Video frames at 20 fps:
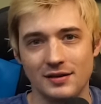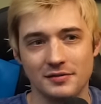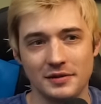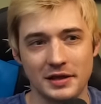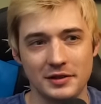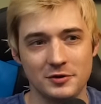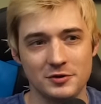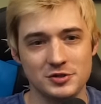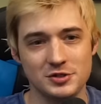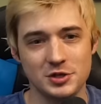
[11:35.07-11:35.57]

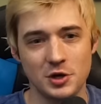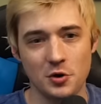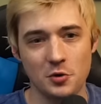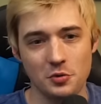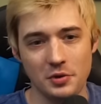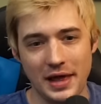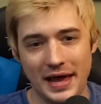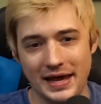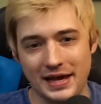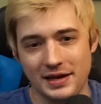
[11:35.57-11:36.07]
Like, there's no,
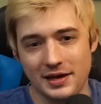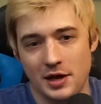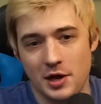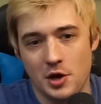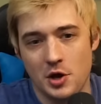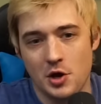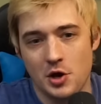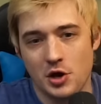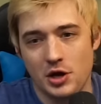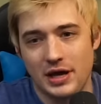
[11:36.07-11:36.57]
like,
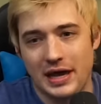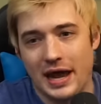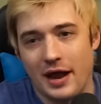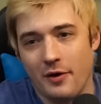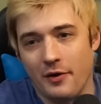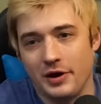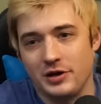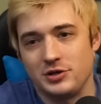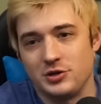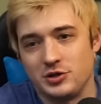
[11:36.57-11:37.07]

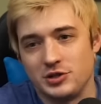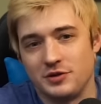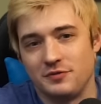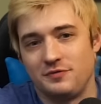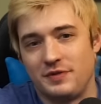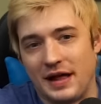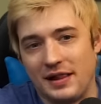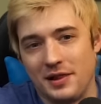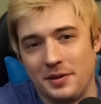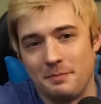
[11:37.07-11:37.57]
character
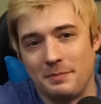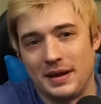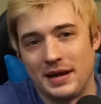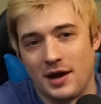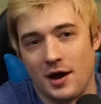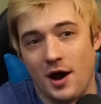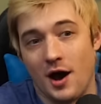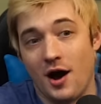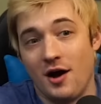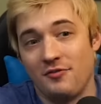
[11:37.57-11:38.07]
development
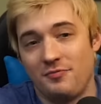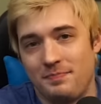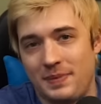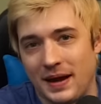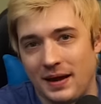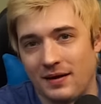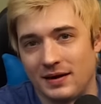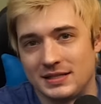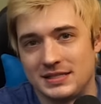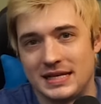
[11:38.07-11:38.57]
of
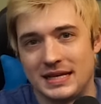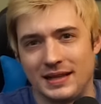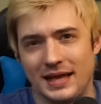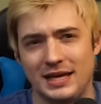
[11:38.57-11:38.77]
parenting.